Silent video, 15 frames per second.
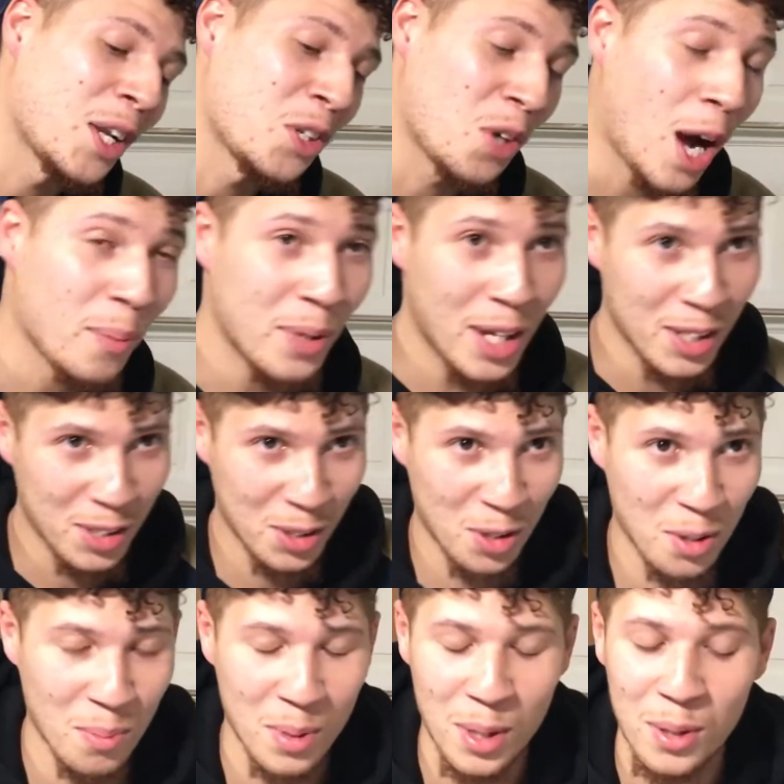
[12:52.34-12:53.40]
dropped that
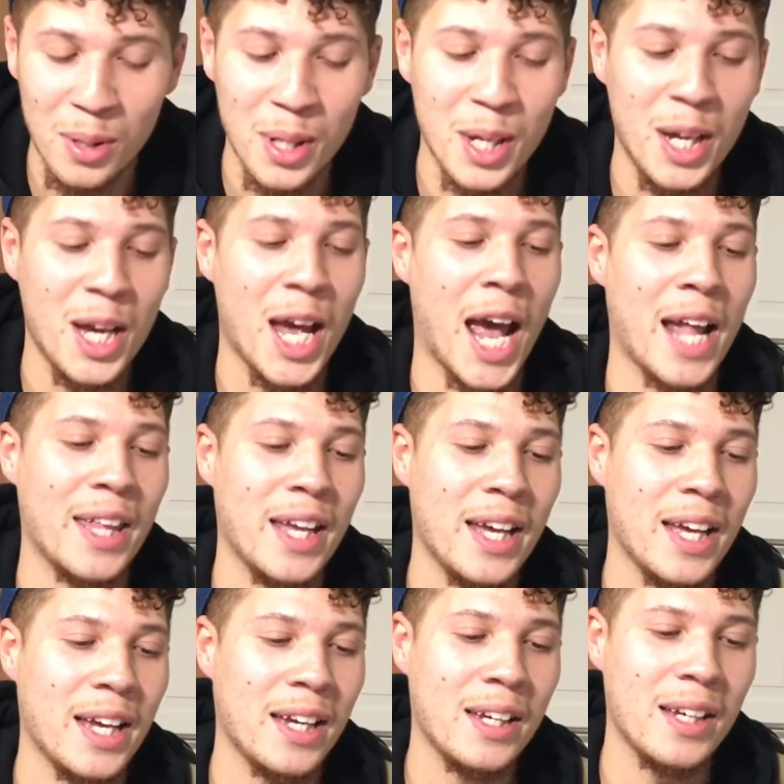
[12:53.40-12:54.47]
song, bro, and
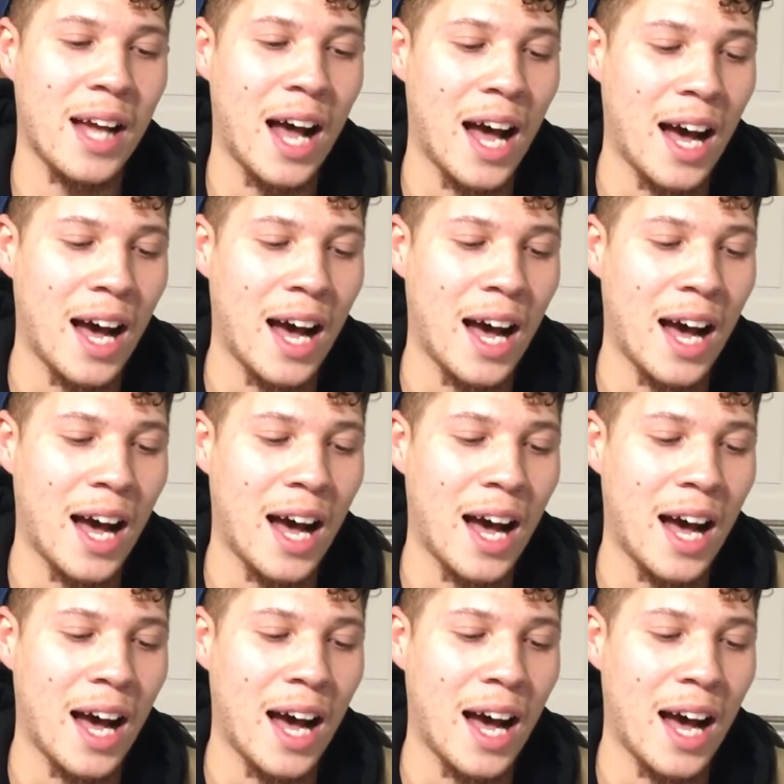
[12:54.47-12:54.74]
then